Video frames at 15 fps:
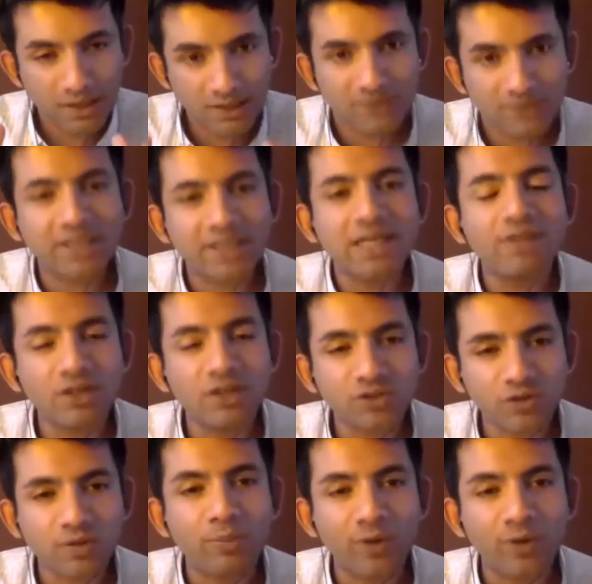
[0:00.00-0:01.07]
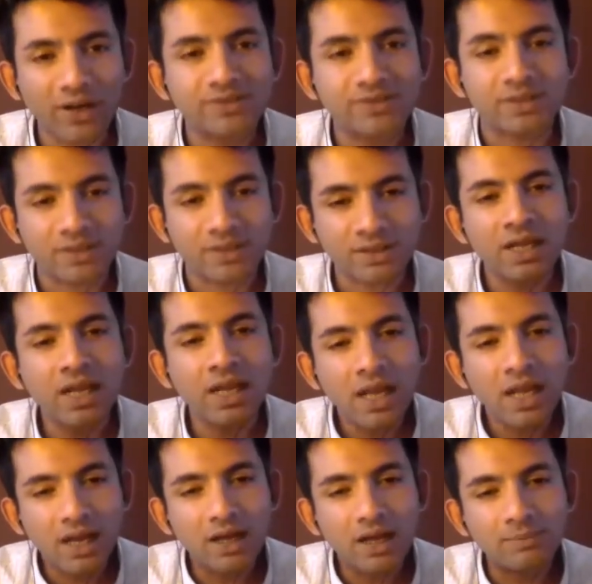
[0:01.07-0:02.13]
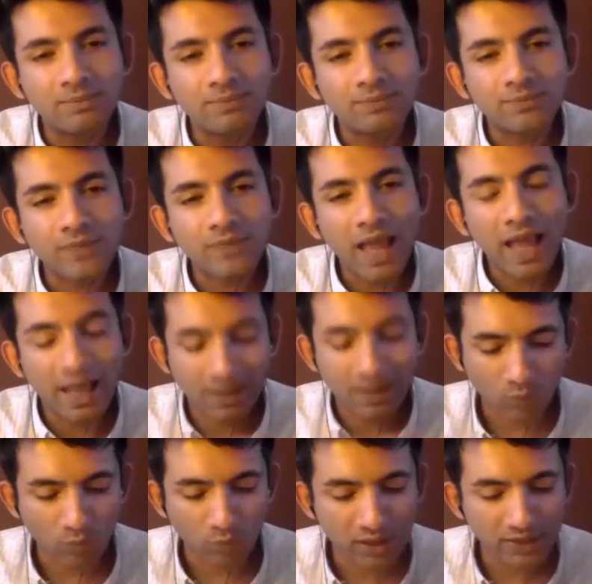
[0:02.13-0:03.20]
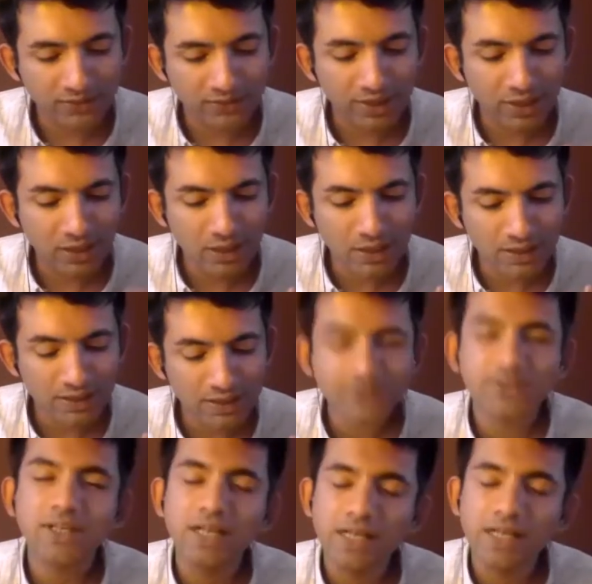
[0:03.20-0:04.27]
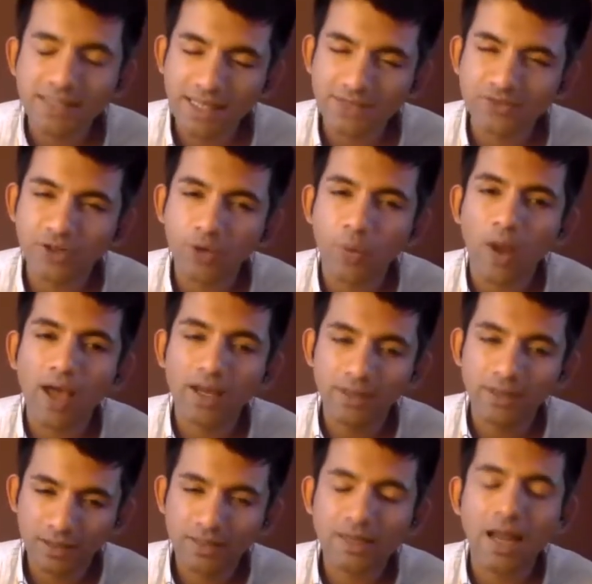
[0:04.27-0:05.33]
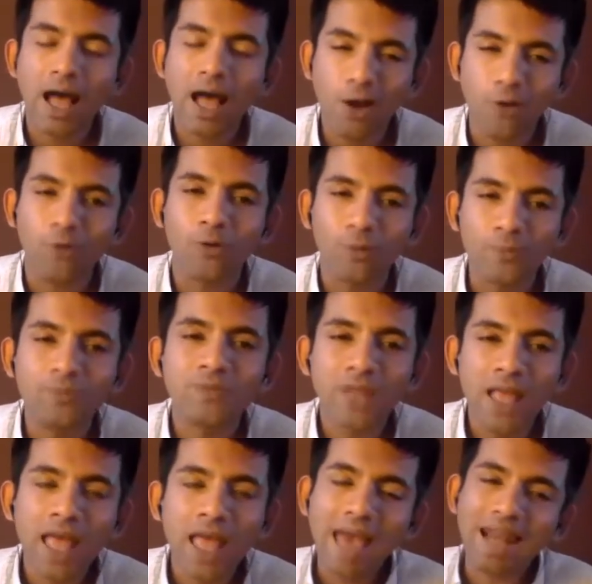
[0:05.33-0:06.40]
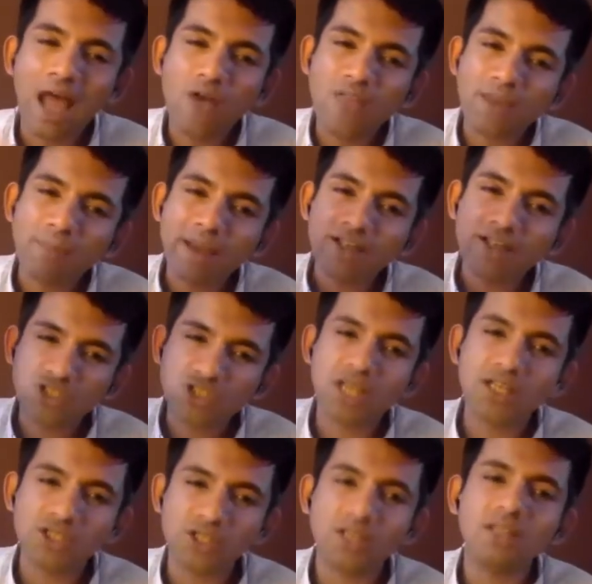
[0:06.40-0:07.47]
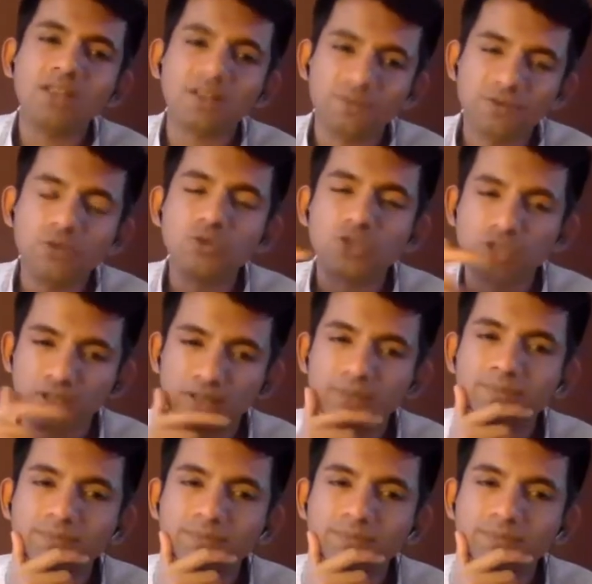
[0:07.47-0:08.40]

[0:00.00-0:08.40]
the significance of the present and this learning that is required now, and how that might change in the future,